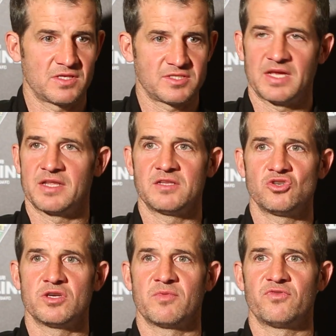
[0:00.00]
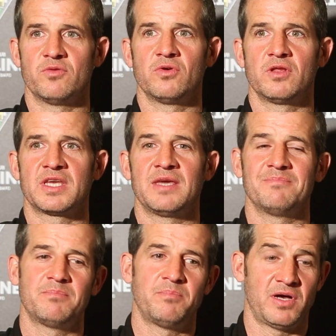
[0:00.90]
Started enjoying my football
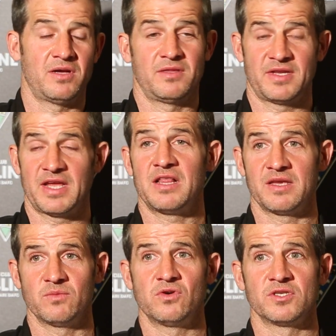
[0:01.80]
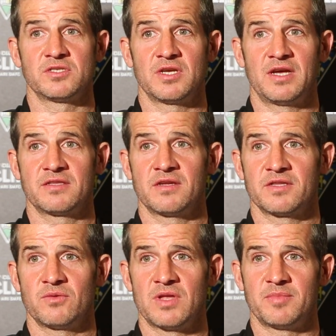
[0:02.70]
again, but the reality was I'd
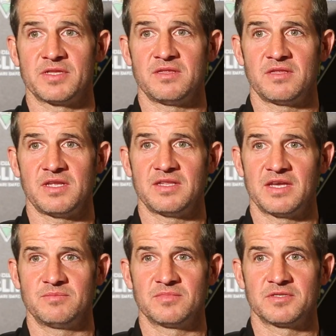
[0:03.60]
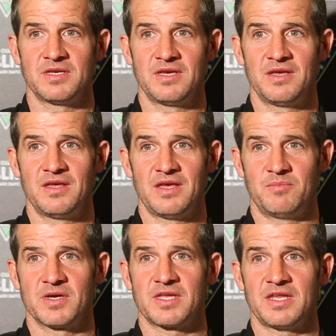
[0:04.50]
turned down Aberdeen 3 times in
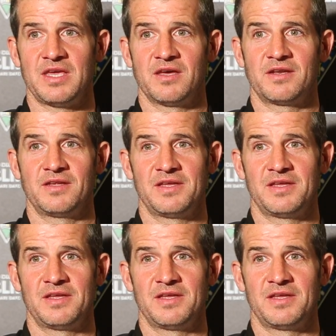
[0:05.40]
my career,